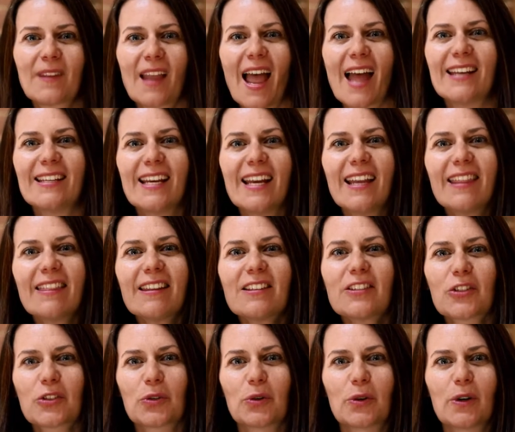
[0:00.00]
And in this
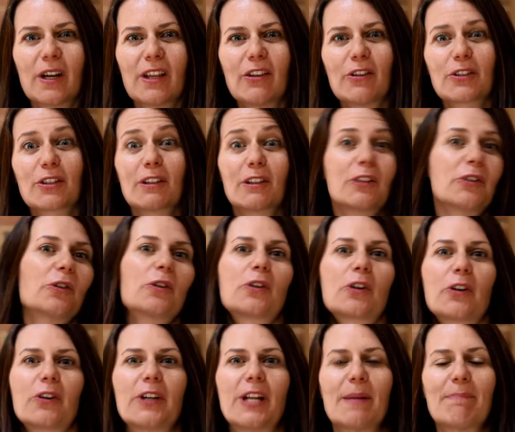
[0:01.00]
story, there's a little
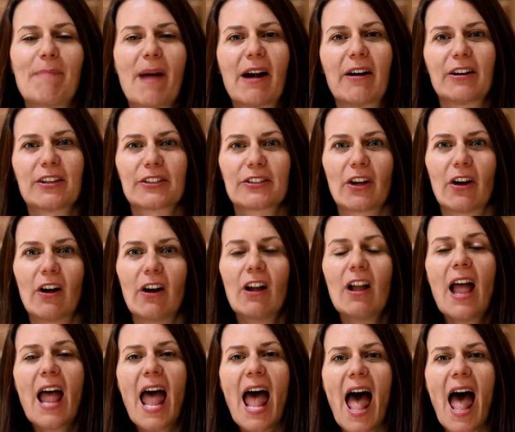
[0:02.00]
girl named Marisol,